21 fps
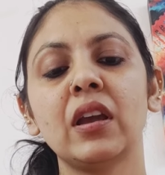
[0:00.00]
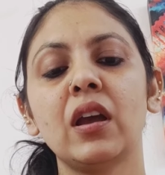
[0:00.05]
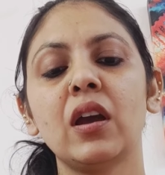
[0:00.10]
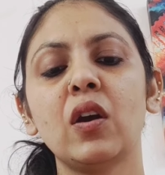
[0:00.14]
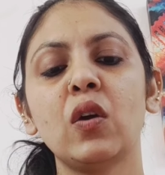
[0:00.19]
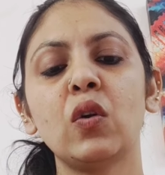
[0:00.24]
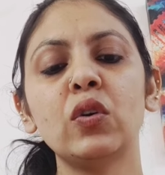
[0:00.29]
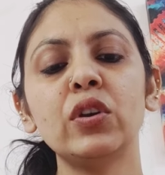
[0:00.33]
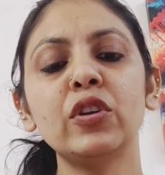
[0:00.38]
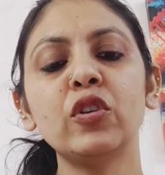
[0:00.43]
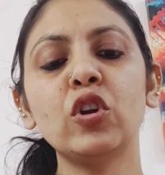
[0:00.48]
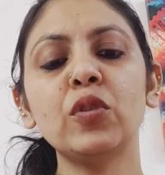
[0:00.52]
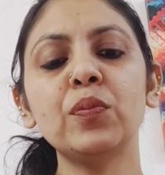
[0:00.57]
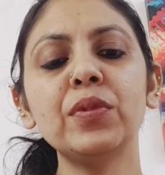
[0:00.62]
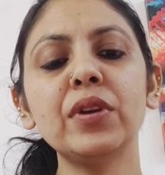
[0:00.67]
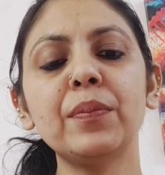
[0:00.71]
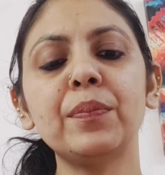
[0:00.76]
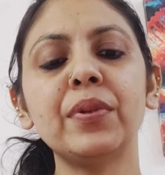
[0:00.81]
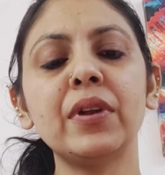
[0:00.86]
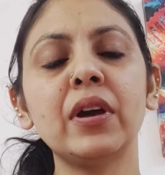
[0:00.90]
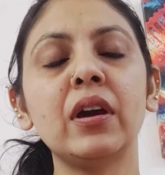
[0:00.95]
Or it could be a
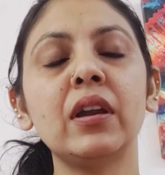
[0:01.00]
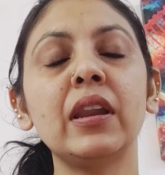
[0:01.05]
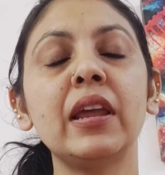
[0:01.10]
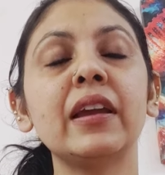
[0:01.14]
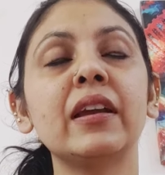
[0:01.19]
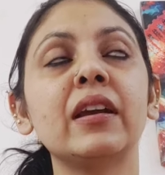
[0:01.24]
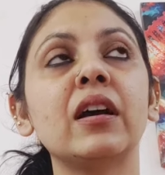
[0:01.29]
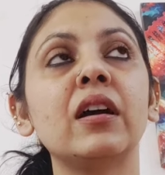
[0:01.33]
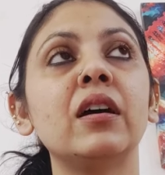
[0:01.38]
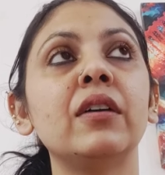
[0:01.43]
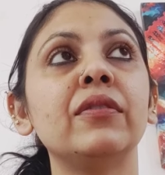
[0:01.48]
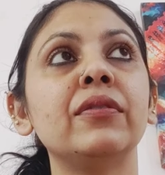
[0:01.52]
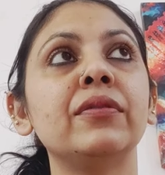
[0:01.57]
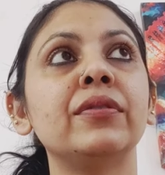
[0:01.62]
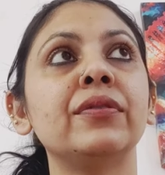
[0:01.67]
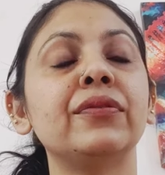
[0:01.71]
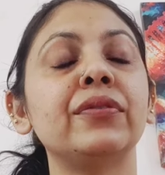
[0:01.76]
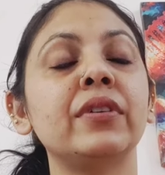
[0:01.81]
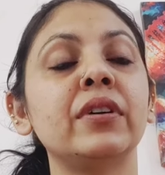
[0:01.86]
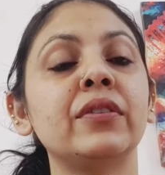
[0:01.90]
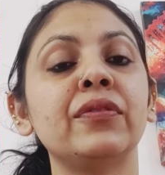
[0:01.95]

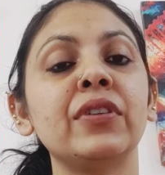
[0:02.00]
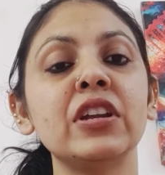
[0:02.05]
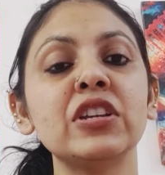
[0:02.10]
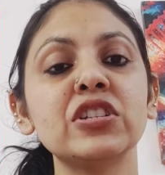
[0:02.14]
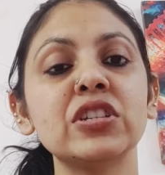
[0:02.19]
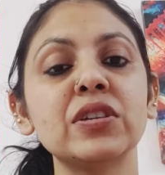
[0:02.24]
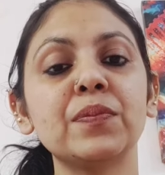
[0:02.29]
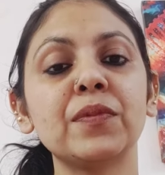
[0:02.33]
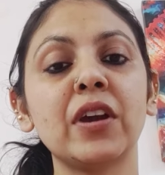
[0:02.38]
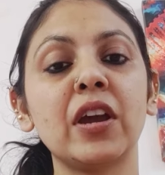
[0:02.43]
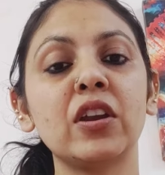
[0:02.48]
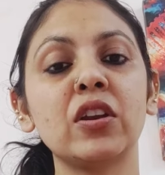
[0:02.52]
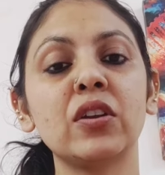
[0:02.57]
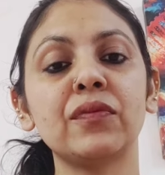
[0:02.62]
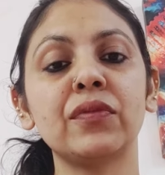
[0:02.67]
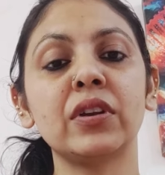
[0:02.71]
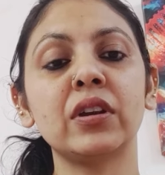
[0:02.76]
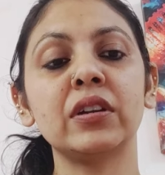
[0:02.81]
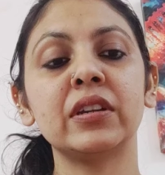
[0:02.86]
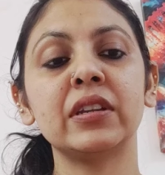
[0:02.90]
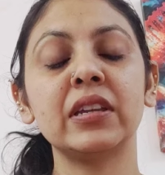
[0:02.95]
friendship kind of
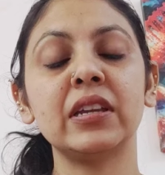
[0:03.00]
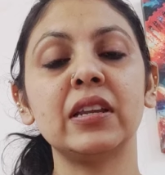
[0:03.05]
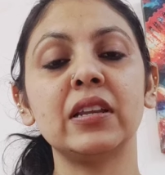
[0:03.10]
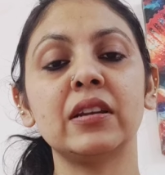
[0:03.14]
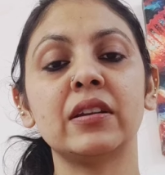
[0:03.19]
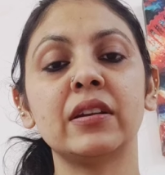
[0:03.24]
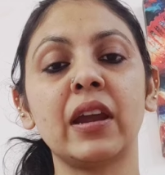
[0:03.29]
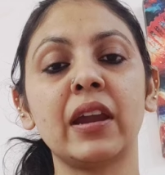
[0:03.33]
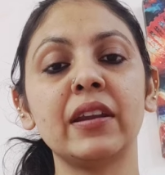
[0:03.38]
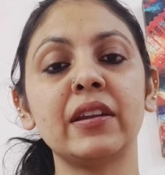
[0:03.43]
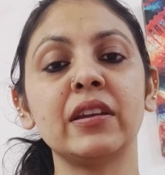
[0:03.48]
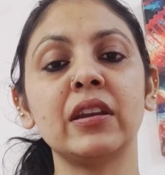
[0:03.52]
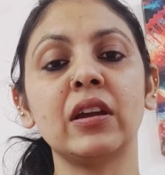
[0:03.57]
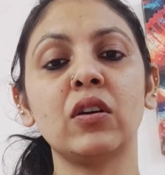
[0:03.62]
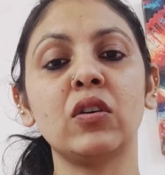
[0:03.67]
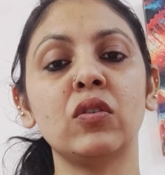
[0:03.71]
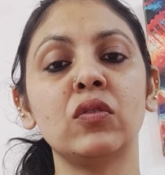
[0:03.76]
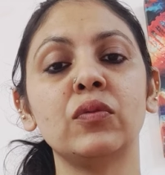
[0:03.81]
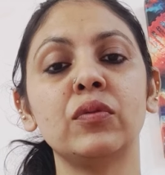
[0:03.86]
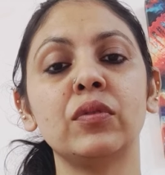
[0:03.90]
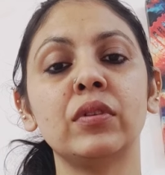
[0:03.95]
a deal right
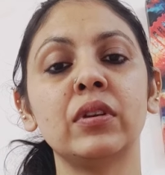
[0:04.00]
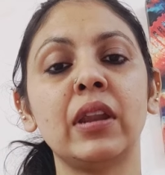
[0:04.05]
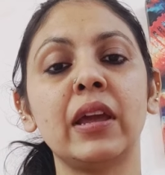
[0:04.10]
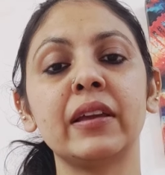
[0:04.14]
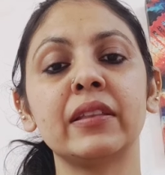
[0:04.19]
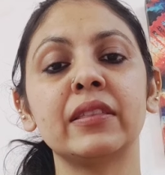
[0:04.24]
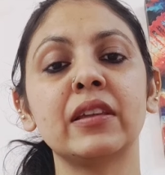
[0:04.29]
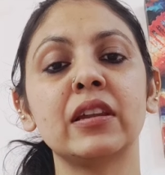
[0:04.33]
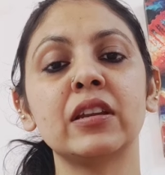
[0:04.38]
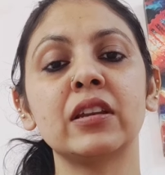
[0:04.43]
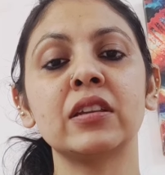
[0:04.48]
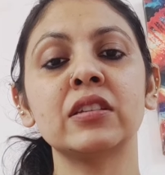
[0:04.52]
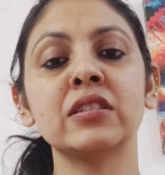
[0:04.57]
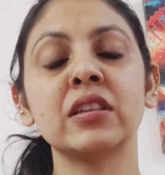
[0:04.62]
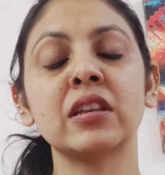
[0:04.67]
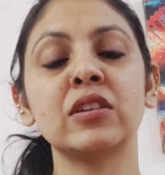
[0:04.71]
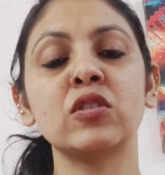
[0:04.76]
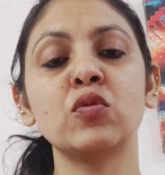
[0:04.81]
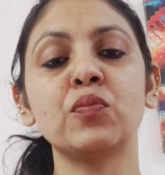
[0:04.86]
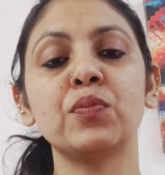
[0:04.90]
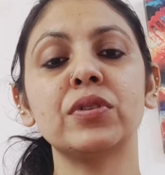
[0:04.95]
now. Like there is a
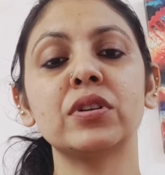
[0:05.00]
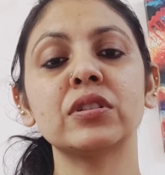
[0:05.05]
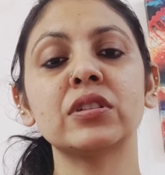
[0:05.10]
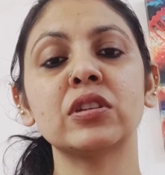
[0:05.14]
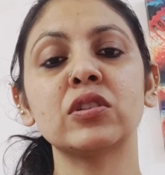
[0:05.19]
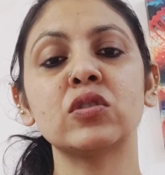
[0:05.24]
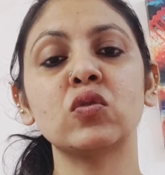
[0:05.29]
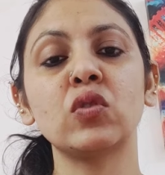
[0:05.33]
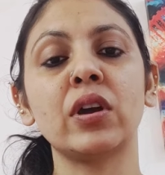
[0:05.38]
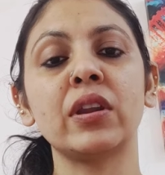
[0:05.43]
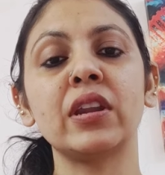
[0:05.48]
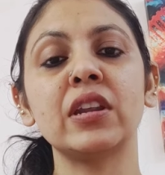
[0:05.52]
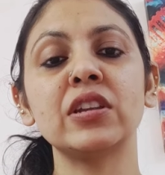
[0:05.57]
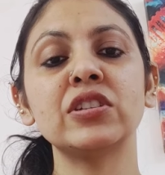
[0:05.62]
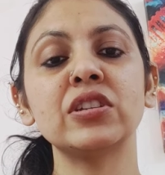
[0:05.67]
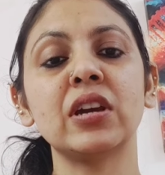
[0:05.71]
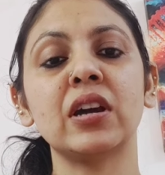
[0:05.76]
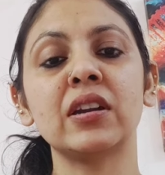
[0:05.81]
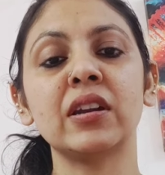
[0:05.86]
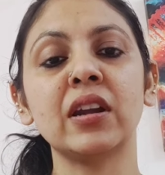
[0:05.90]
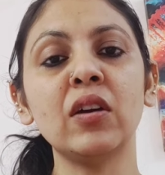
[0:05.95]
new person, new energy
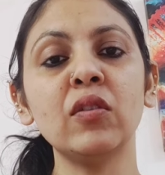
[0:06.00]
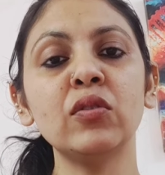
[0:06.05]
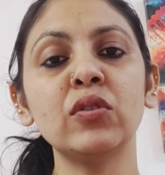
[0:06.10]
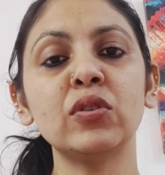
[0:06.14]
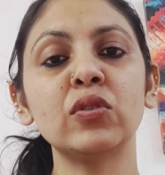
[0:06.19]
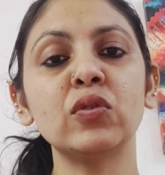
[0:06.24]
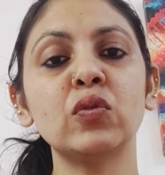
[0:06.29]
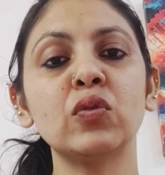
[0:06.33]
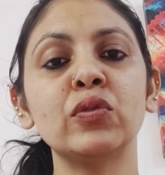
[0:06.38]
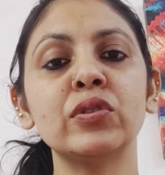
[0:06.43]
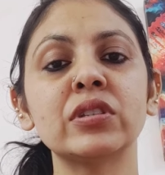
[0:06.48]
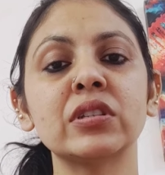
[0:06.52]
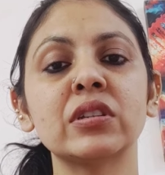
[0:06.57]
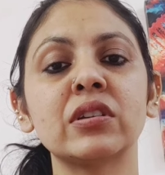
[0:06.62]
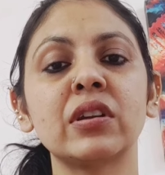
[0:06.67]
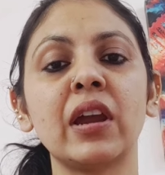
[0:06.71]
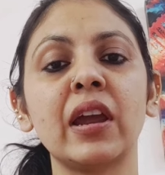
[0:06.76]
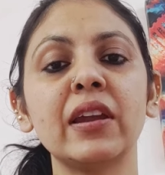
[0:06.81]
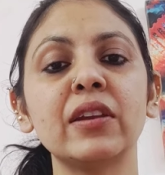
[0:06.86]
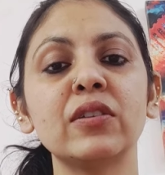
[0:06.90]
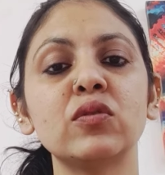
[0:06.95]
around you who is
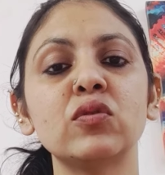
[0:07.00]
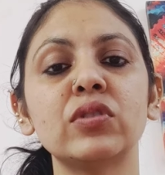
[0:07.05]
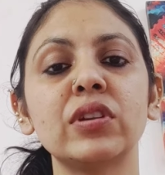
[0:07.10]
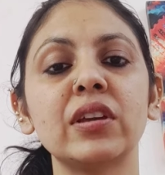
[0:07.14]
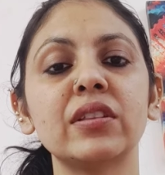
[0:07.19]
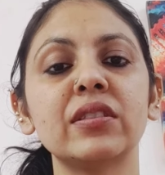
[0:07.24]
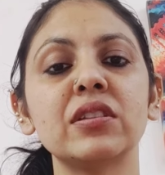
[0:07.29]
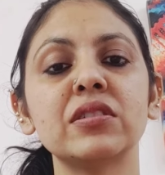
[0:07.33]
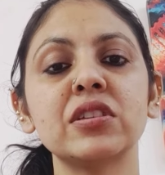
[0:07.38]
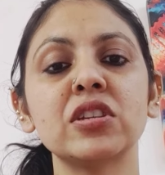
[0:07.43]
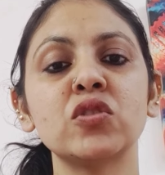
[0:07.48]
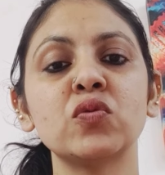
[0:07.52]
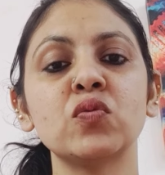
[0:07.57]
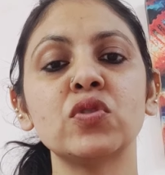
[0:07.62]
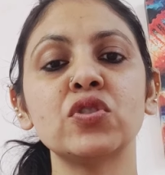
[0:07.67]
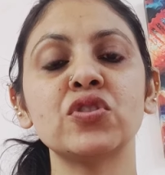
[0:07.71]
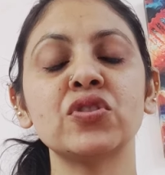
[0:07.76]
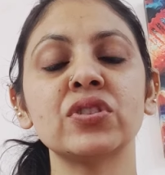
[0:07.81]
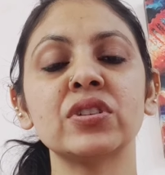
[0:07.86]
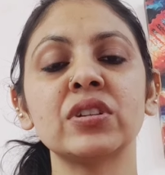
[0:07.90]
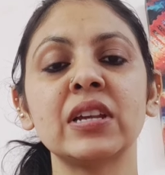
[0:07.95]
trying to take the
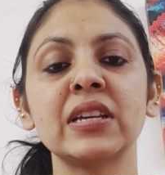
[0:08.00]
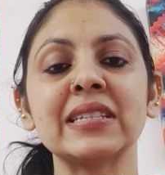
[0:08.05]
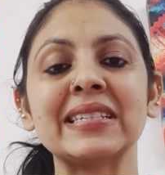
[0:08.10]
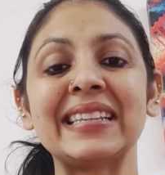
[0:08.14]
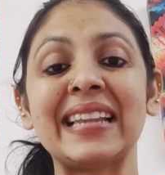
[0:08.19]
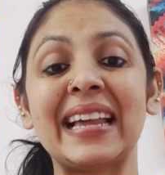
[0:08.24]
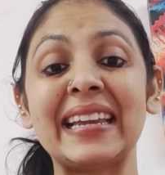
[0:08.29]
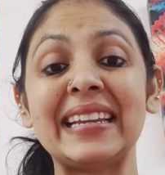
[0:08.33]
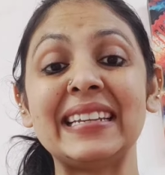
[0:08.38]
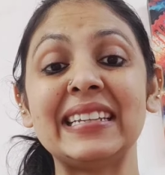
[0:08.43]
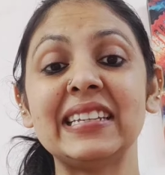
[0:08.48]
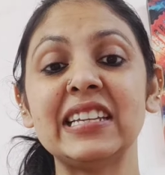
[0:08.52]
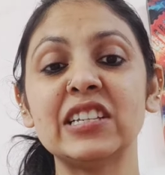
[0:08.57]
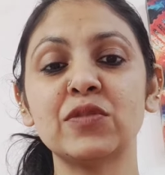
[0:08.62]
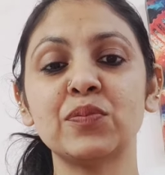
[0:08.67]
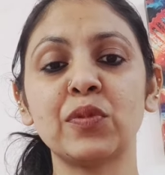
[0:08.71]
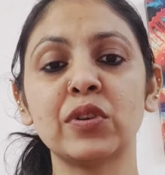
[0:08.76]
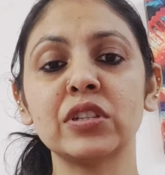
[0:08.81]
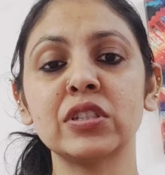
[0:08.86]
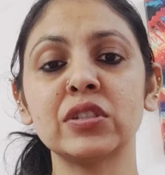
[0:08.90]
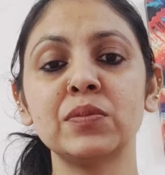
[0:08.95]
situation as lightly as
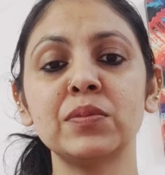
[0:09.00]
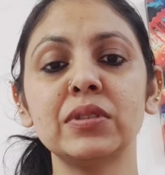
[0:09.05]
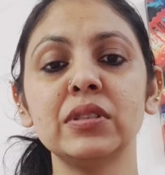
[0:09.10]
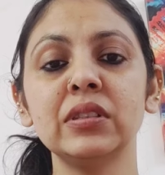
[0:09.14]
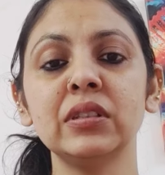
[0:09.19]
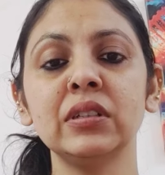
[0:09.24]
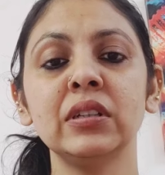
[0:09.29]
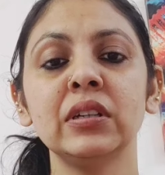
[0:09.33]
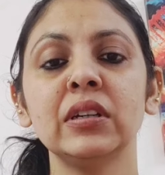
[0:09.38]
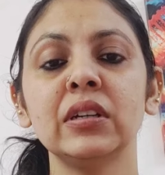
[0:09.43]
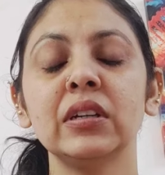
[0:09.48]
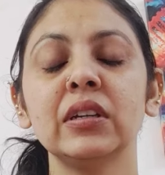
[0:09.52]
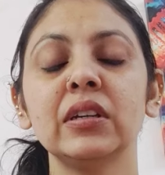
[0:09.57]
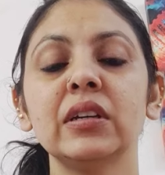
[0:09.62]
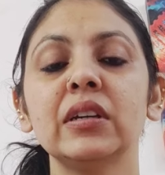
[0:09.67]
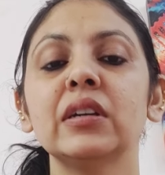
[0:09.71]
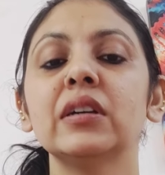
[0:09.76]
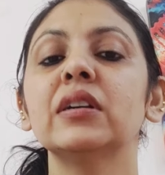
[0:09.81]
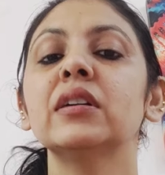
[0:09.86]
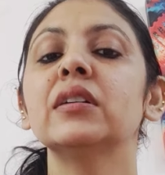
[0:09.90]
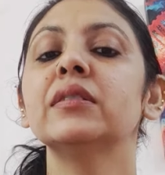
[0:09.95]
possible.
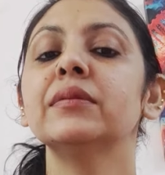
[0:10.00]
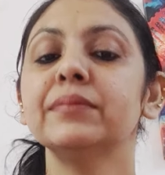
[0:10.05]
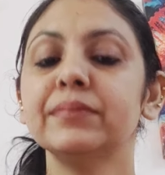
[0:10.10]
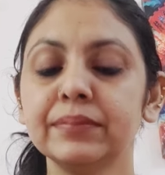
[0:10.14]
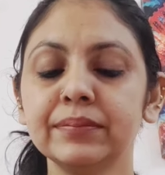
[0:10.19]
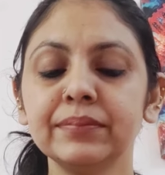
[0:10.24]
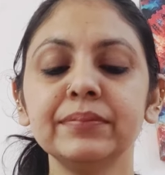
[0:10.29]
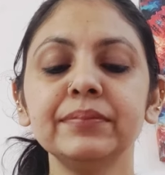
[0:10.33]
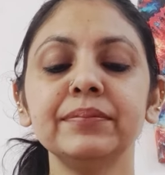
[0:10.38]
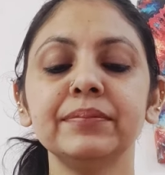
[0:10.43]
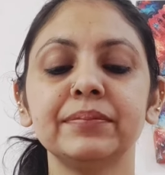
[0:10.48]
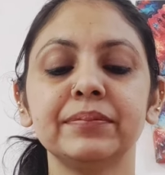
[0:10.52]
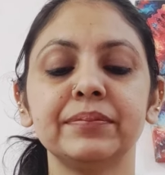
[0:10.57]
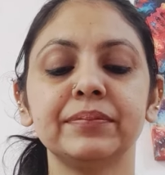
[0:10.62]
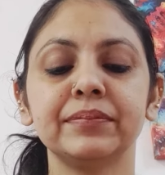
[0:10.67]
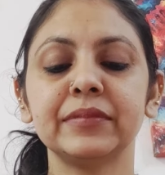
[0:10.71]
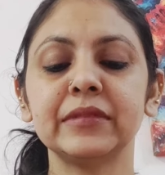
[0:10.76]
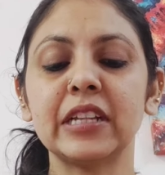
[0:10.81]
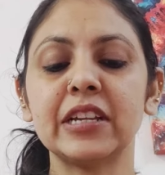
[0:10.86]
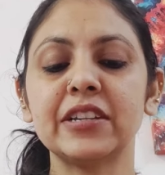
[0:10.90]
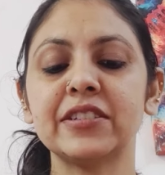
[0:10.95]

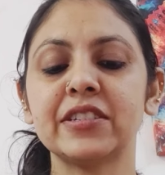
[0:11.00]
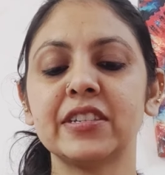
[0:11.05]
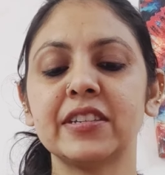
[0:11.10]
Let's see.